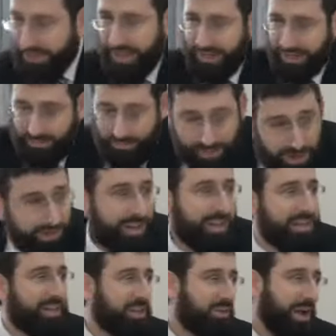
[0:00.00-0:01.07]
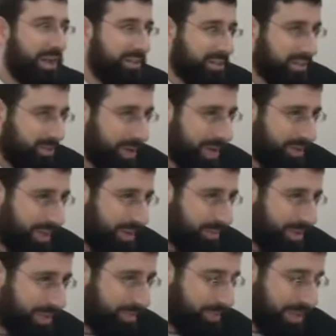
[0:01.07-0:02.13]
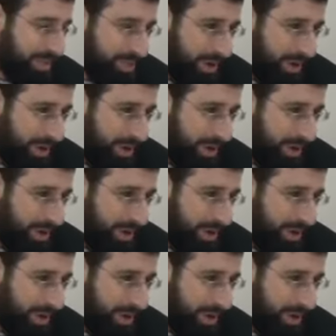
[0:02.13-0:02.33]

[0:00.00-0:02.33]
like buried in the ground in a way that we, we,